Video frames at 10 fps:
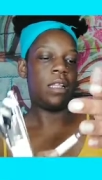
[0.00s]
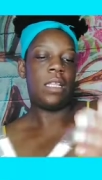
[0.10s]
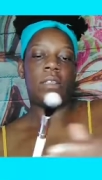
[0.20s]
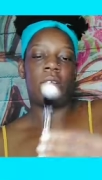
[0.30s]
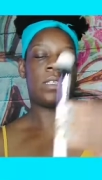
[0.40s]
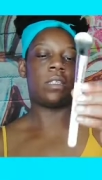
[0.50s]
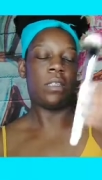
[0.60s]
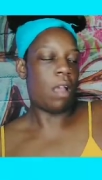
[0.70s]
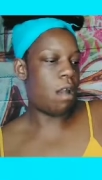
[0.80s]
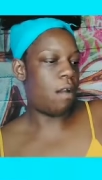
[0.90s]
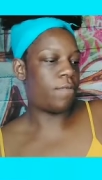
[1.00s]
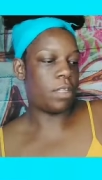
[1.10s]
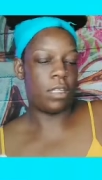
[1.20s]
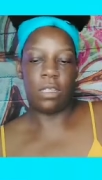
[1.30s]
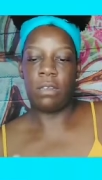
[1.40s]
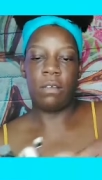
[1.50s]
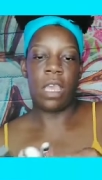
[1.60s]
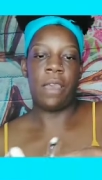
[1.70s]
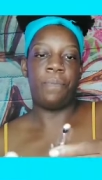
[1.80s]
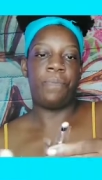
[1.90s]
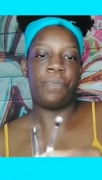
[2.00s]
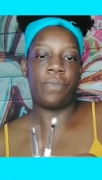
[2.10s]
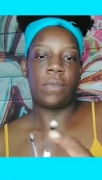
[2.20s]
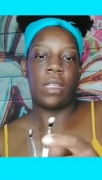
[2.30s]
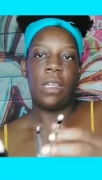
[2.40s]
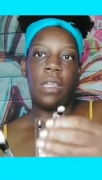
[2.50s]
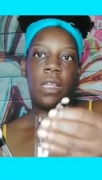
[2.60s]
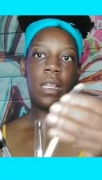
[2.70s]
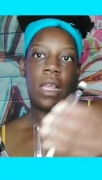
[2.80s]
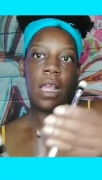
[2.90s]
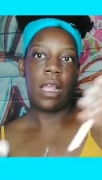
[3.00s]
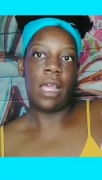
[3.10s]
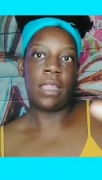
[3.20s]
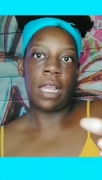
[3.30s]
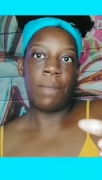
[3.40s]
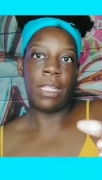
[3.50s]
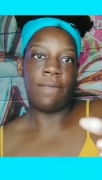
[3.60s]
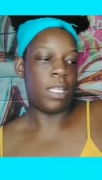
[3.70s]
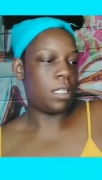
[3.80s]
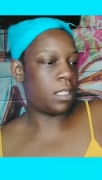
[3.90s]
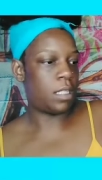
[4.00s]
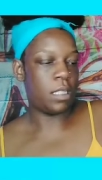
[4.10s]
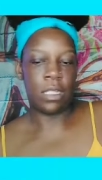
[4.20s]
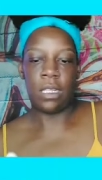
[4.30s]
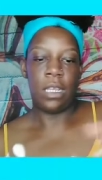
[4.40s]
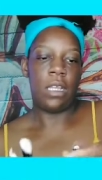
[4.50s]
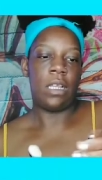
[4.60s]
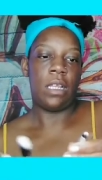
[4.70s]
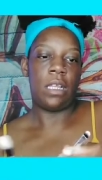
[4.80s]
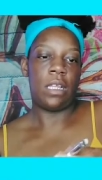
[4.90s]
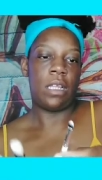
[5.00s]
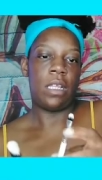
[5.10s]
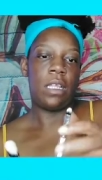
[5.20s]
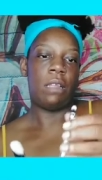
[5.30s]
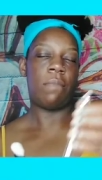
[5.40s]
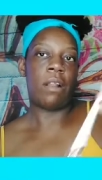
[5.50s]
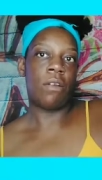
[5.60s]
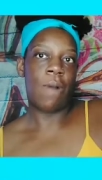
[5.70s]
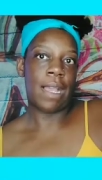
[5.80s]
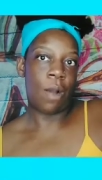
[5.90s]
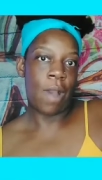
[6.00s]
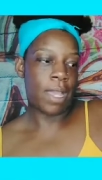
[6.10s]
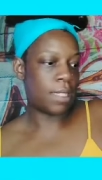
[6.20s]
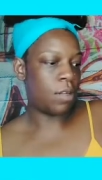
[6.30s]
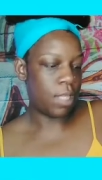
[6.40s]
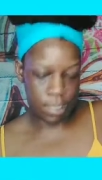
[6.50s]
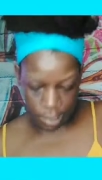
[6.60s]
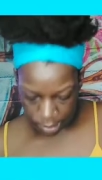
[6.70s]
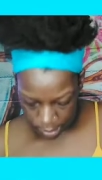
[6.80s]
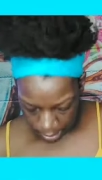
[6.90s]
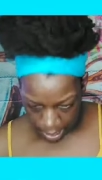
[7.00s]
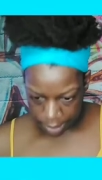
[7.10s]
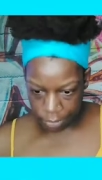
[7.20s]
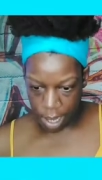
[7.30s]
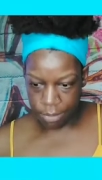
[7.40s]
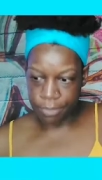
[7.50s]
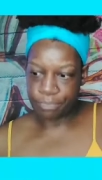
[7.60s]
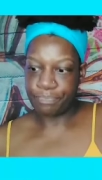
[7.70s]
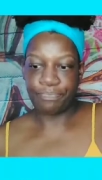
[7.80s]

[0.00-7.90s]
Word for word: These are soft. Okay. I think I'm gonna love these. I don't know why I got white because I know that's gonna stain probably.